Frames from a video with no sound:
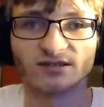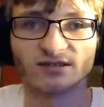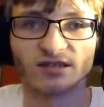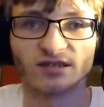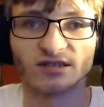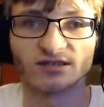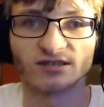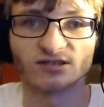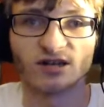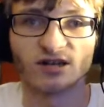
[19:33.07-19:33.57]

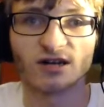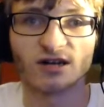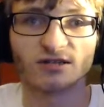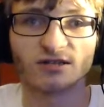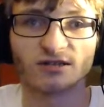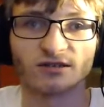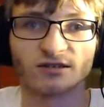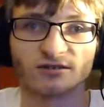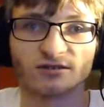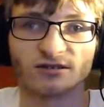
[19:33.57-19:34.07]
they stock
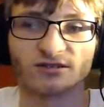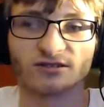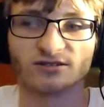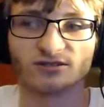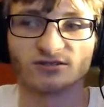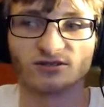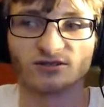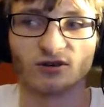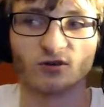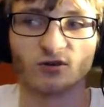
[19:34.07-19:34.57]
there because
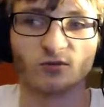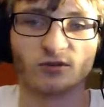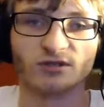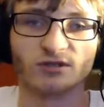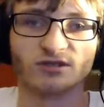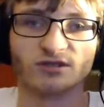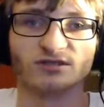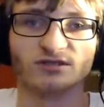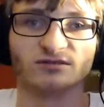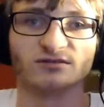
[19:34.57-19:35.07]
they're
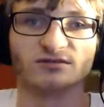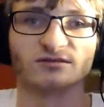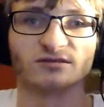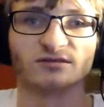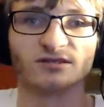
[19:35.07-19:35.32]
open and